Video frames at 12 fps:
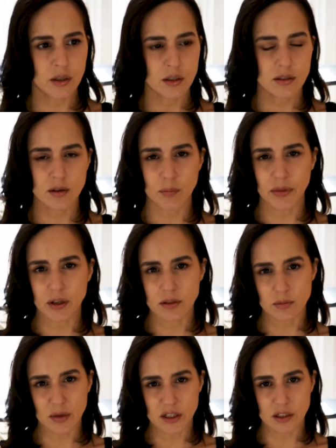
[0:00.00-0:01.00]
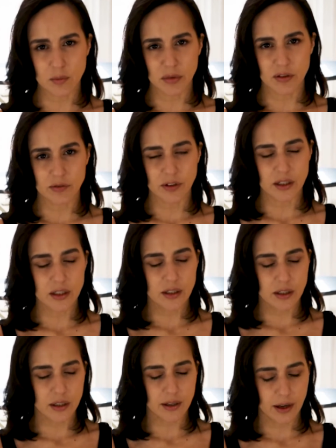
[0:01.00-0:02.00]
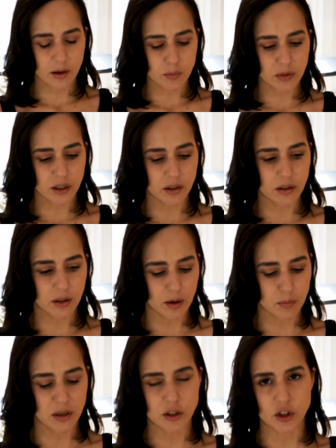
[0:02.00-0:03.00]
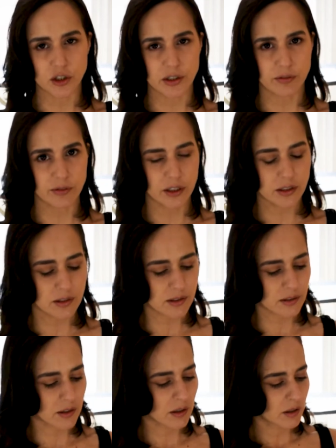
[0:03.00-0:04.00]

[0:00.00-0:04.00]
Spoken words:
something is meant to be fitted, it can be a major difference.